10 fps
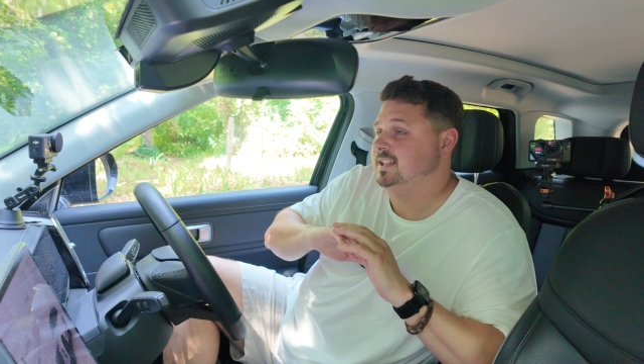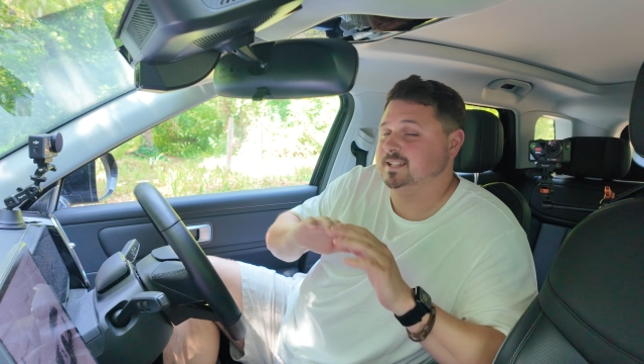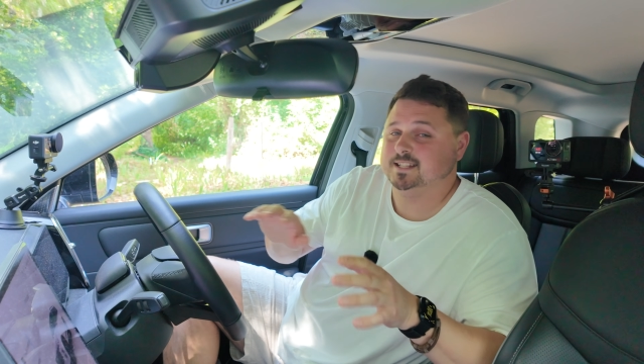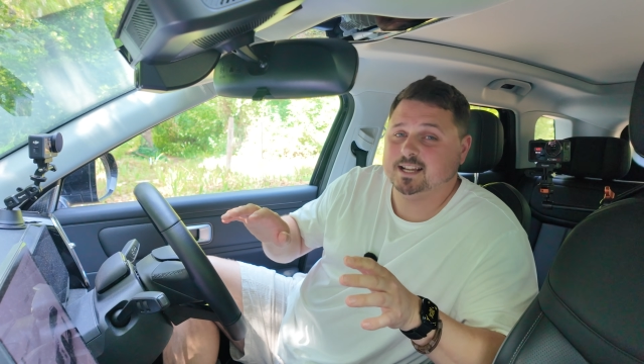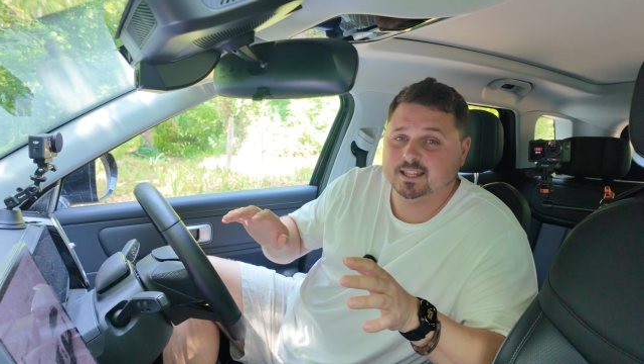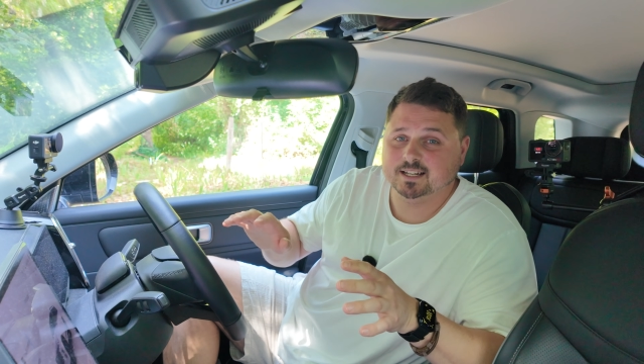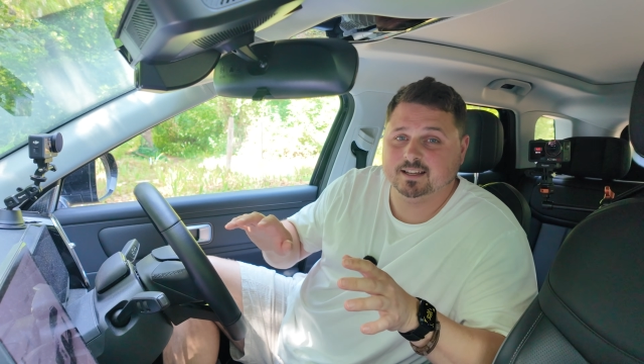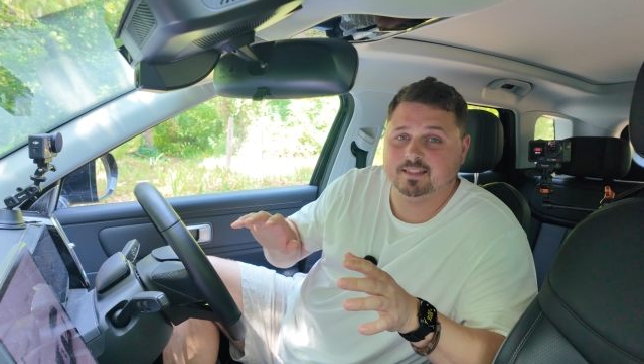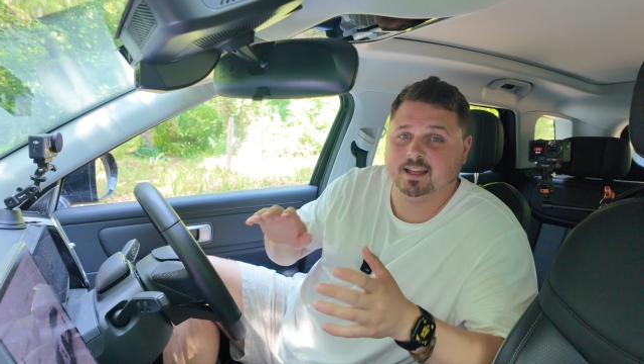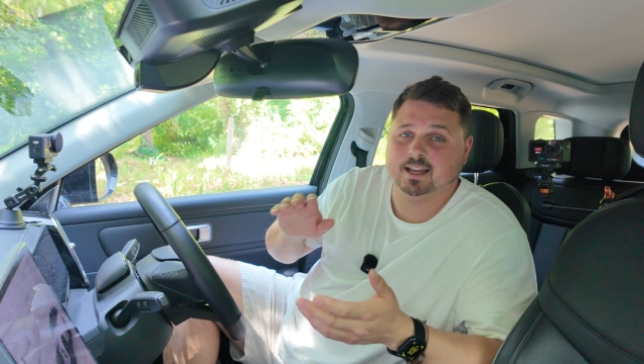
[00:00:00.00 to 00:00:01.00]
There's nothing
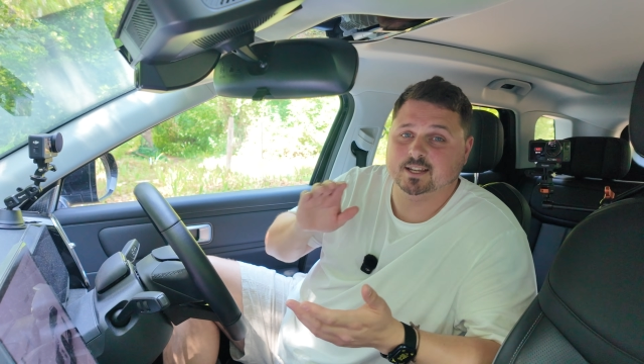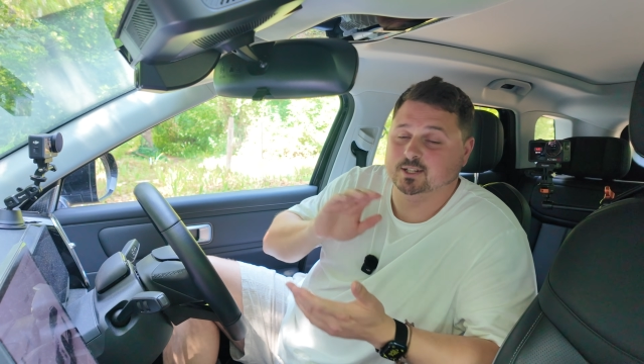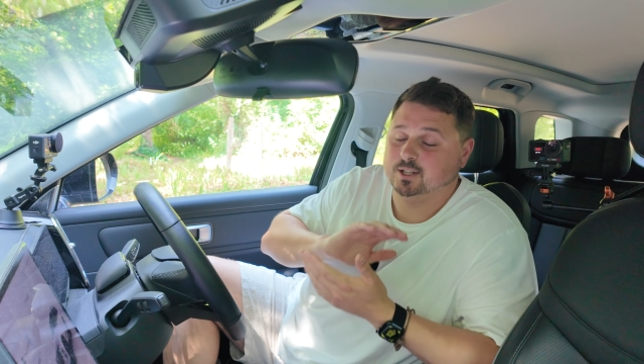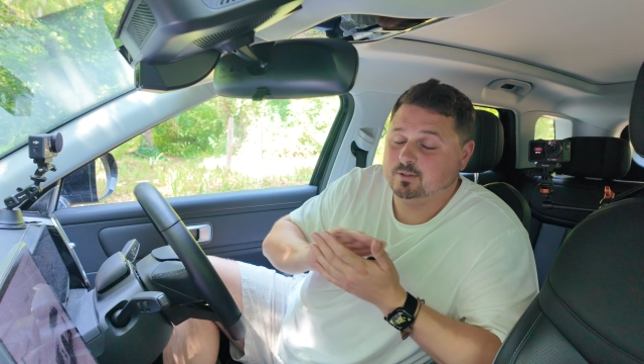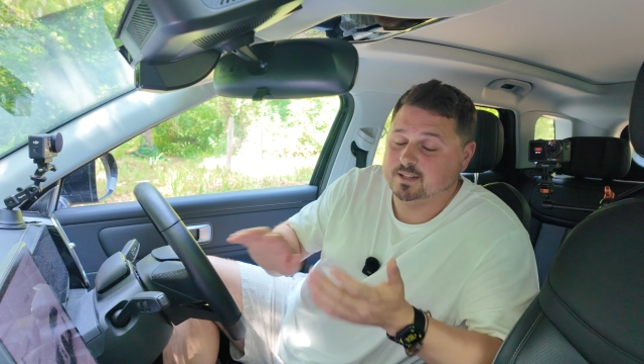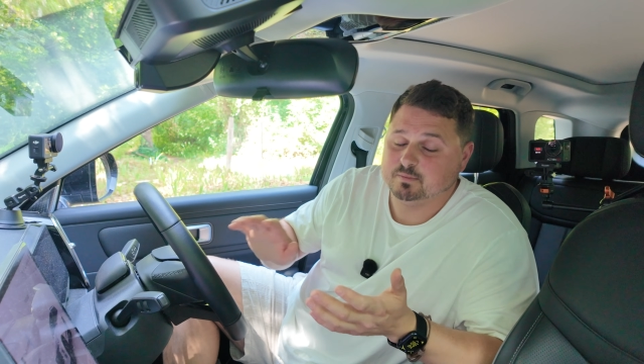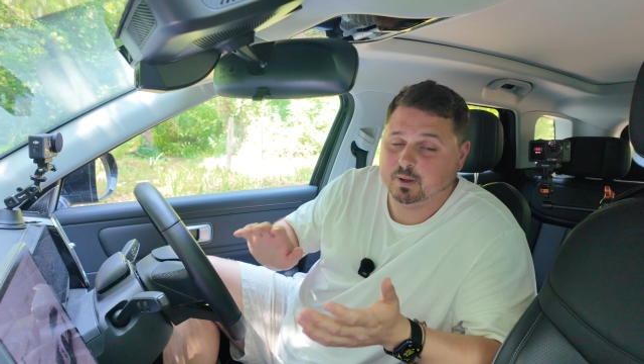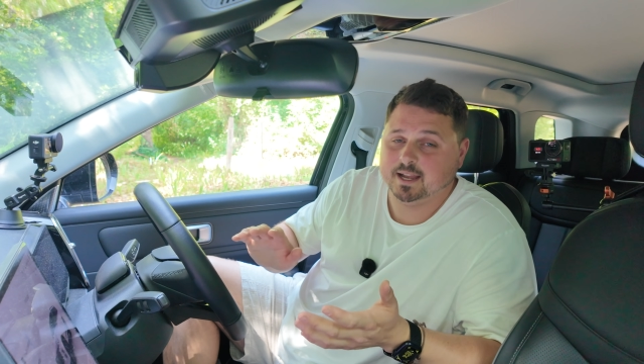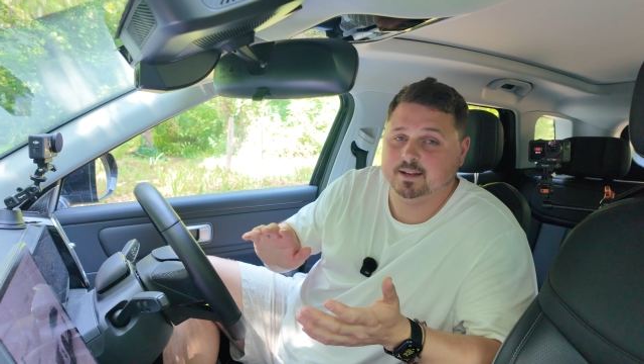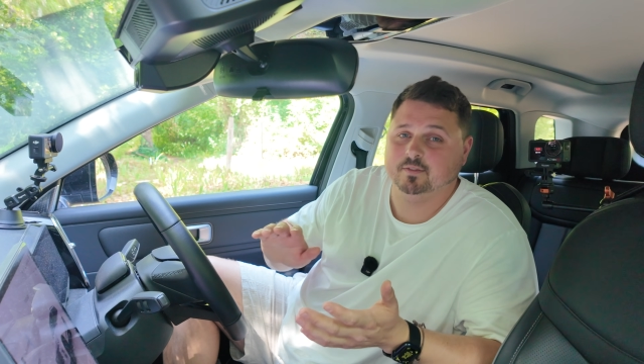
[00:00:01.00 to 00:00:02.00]
like that. You don't need to
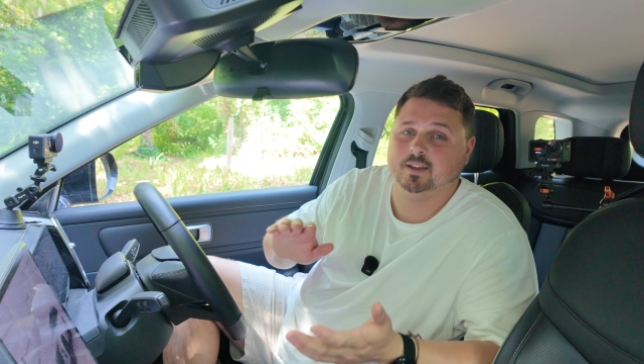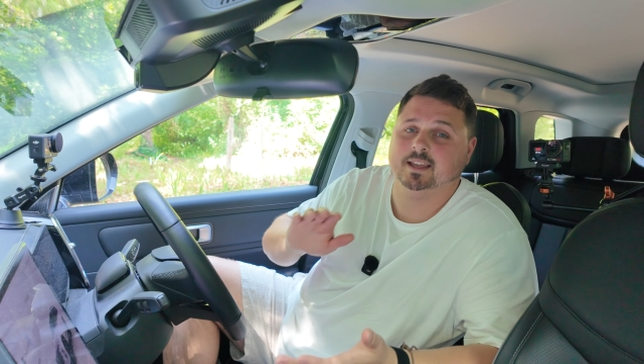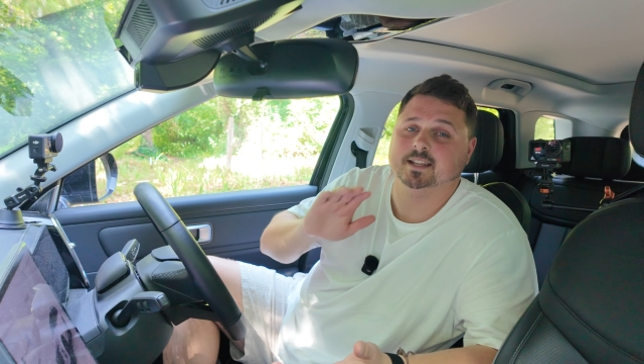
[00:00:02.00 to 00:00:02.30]
pay anything.